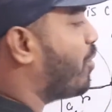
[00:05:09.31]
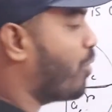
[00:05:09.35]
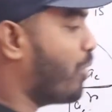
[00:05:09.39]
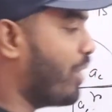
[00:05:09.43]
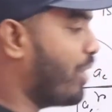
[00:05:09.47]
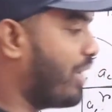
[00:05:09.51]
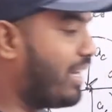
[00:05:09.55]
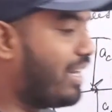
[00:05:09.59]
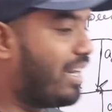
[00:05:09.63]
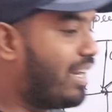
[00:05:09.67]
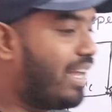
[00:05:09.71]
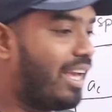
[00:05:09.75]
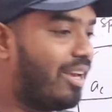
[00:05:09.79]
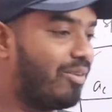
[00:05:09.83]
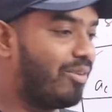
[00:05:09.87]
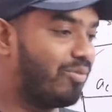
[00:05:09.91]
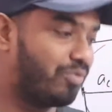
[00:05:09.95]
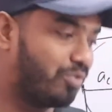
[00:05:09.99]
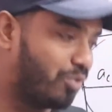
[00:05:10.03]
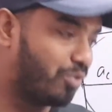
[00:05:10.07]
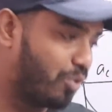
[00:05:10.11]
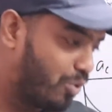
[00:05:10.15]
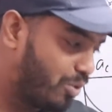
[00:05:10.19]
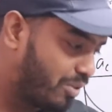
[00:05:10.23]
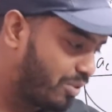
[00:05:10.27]
When a
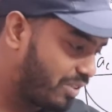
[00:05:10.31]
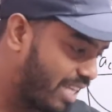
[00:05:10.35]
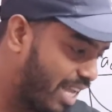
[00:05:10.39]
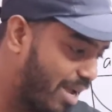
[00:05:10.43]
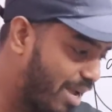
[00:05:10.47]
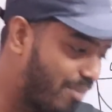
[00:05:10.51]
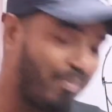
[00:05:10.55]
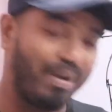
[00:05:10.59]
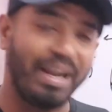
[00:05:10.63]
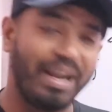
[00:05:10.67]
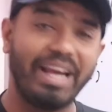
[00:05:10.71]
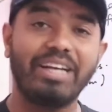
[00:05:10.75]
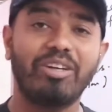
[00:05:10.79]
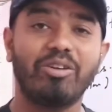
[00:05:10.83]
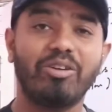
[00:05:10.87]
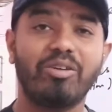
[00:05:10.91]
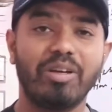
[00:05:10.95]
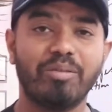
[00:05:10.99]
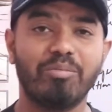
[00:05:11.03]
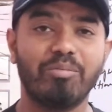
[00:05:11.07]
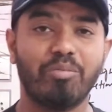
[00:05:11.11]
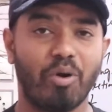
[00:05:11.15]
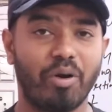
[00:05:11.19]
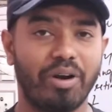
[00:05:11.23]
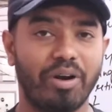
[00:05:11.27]
force applied on
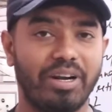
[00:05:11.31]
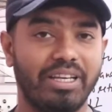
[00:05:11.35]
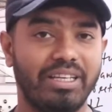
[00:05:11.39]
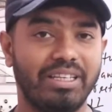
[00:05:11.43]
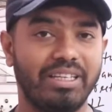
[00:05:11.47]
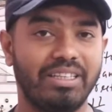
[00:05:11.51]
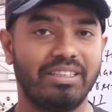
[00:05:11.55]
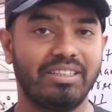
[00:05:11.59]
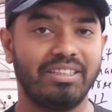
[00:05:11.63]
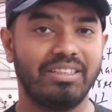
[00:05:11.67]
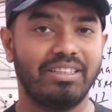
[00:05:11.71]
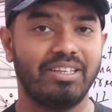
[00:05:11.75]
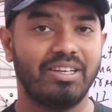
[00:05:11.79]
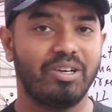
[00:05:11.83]
a body,